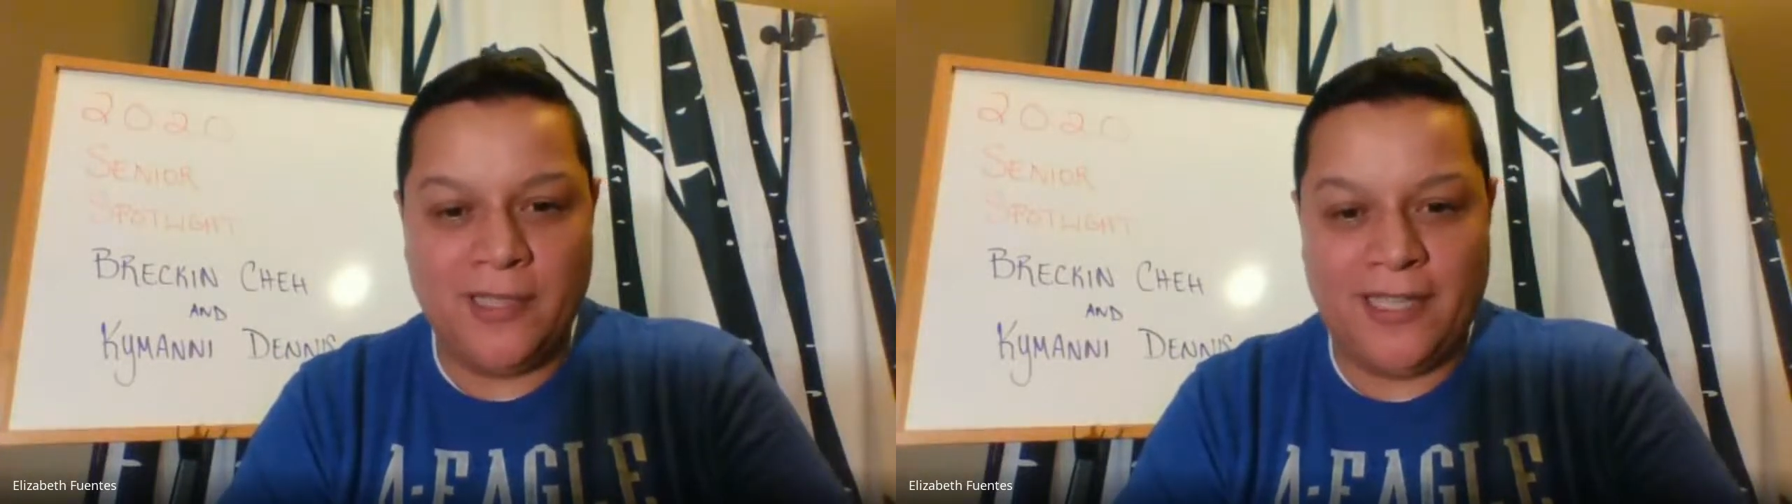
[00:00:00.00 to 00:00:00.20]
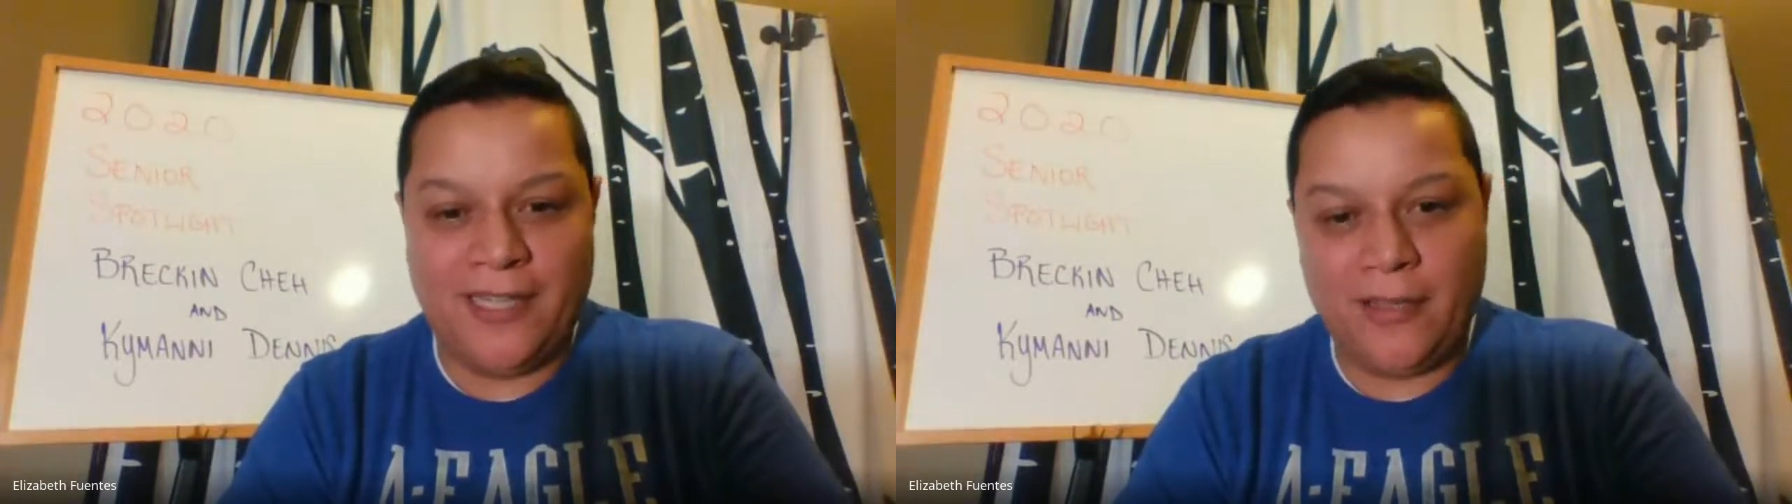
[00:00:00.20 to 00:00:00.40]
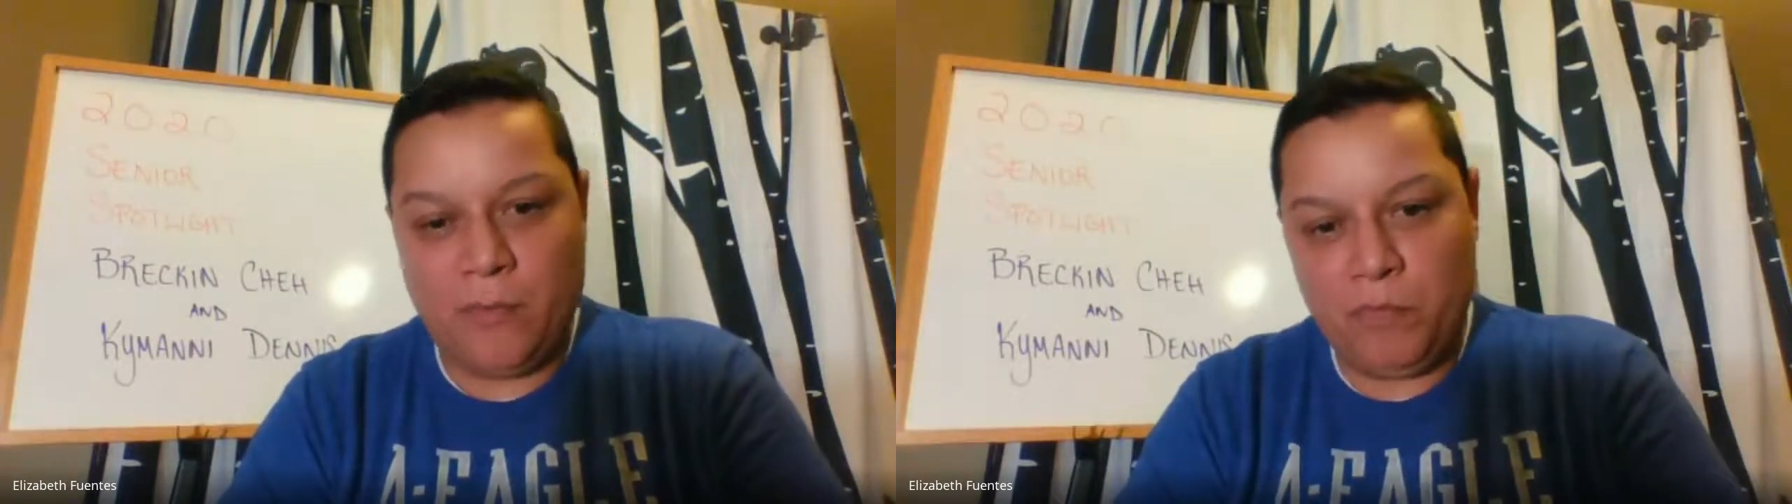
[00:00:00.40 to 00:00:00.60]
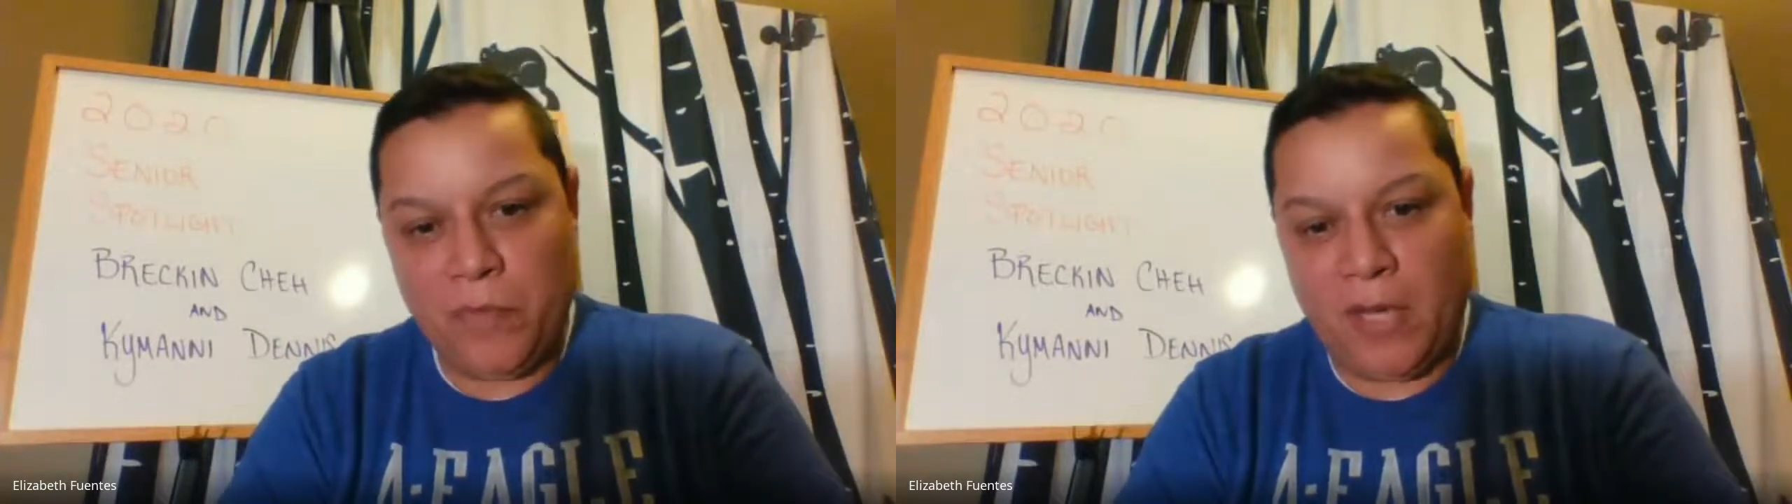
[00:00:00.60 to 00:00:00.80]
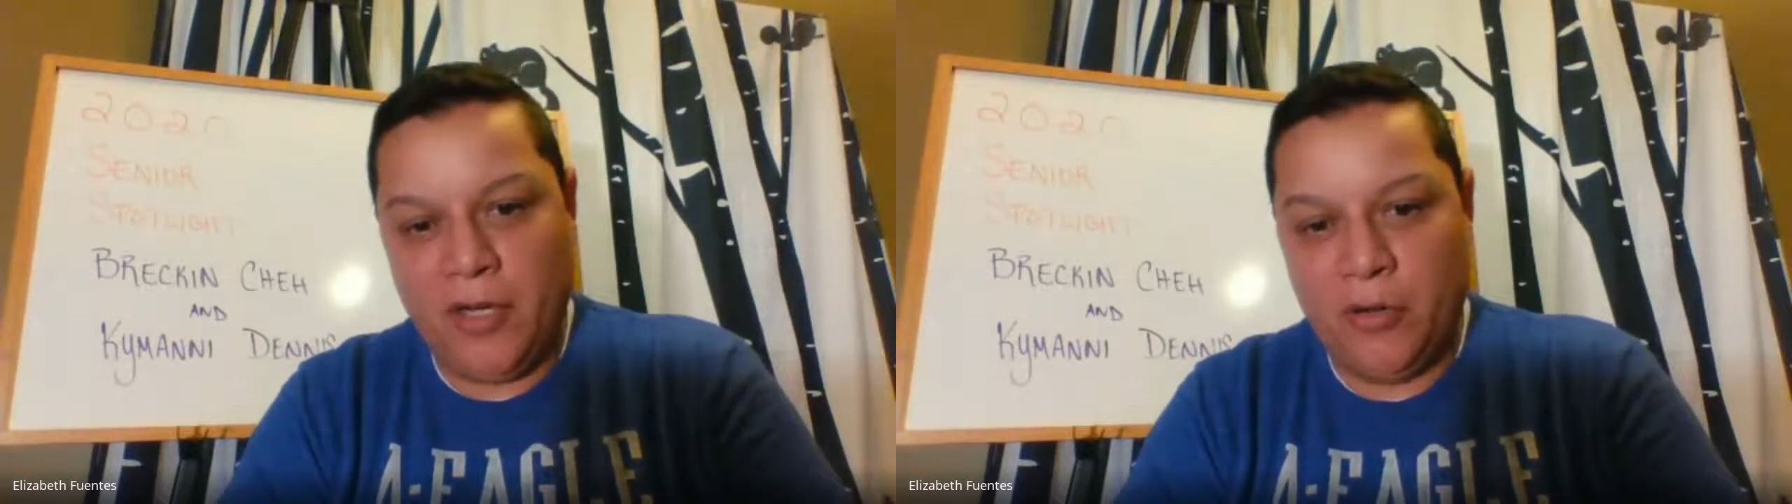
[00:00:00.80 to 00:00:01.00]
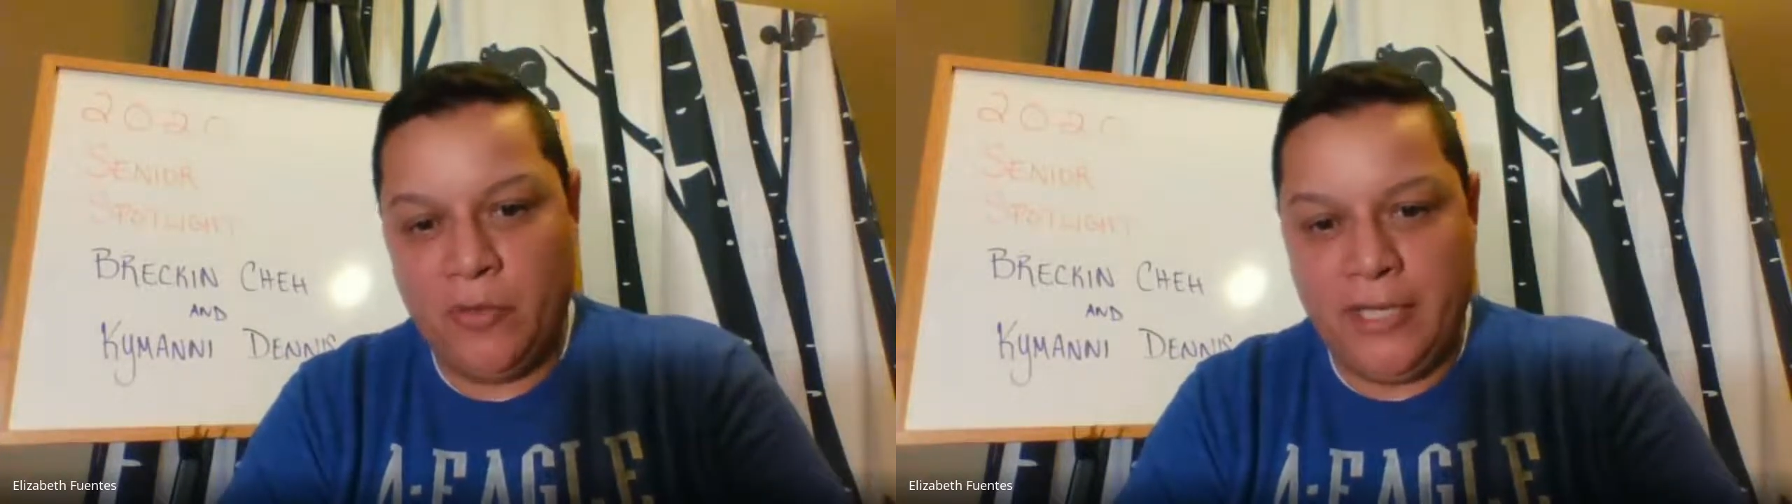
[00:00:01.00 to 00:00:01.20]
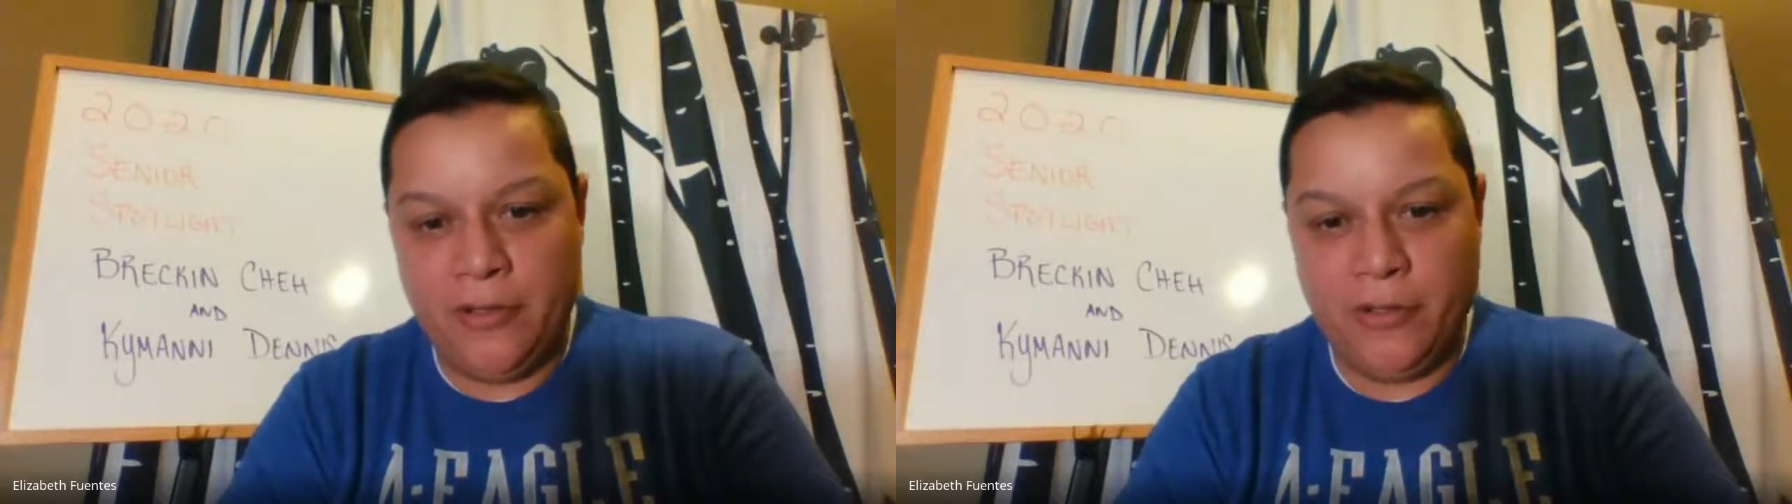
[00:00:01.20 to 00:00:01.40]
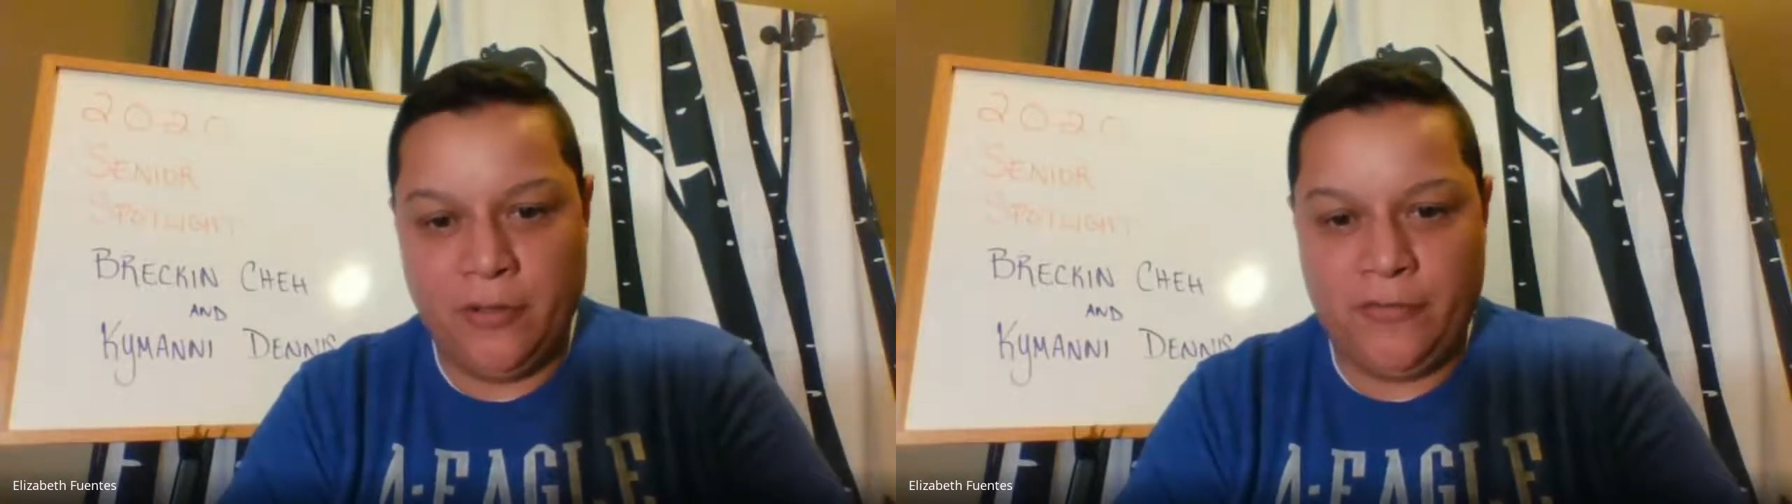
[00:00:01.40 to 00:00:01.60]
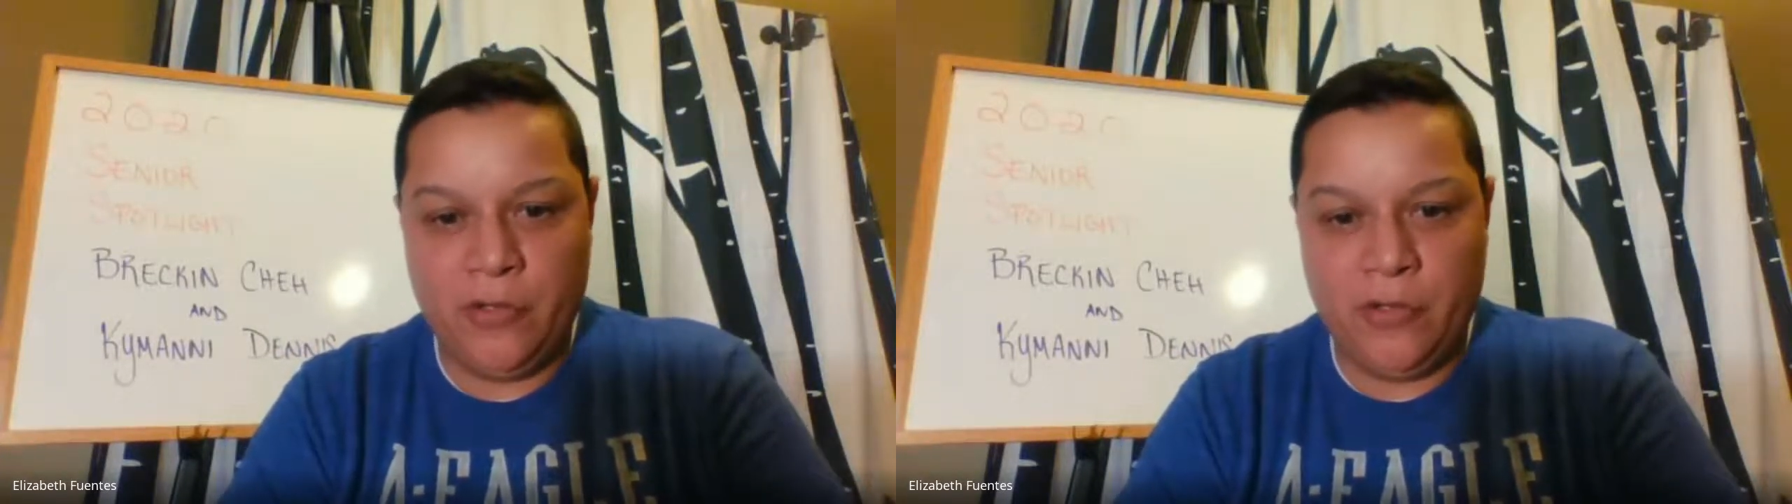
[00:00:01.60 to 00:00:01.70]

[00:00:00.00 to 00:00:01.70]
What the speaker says: Like, I know neither of